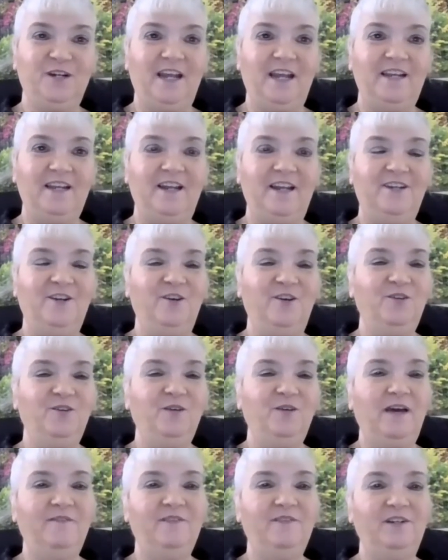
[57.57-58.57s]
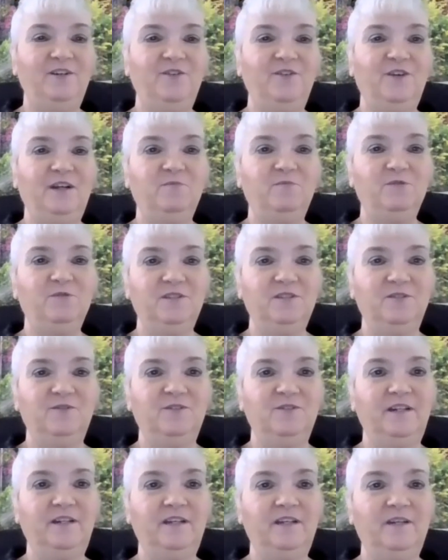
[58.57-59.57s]
And I know you have an incredible
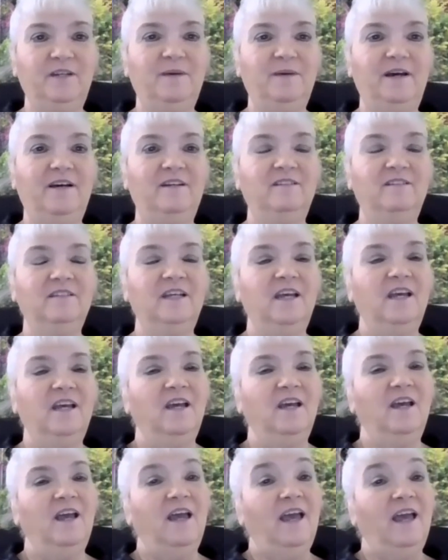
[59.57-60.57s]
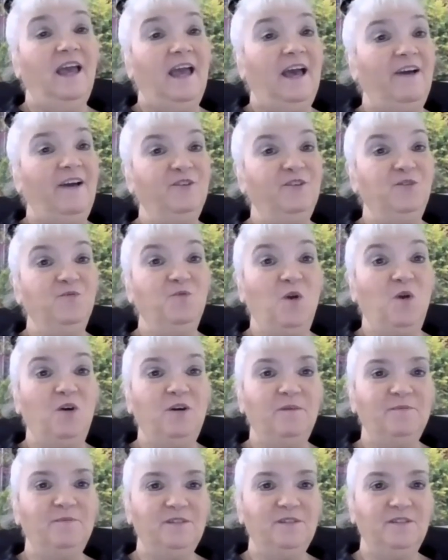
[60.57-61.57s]
story about how you
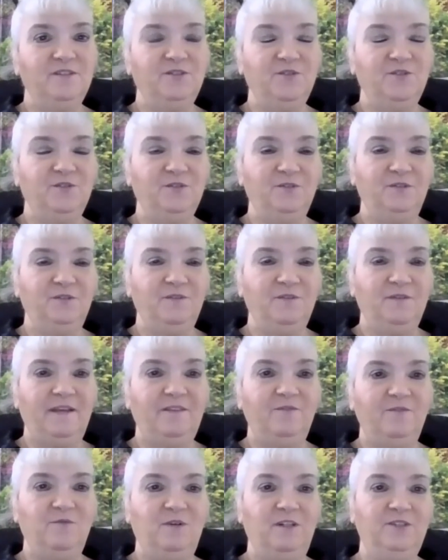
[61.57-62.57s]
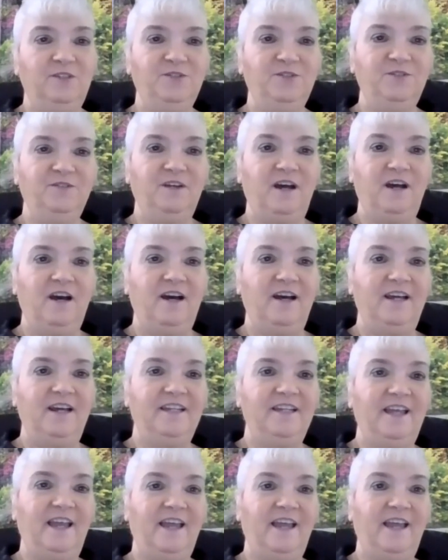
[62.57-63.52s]
woke up to the truth about the one true God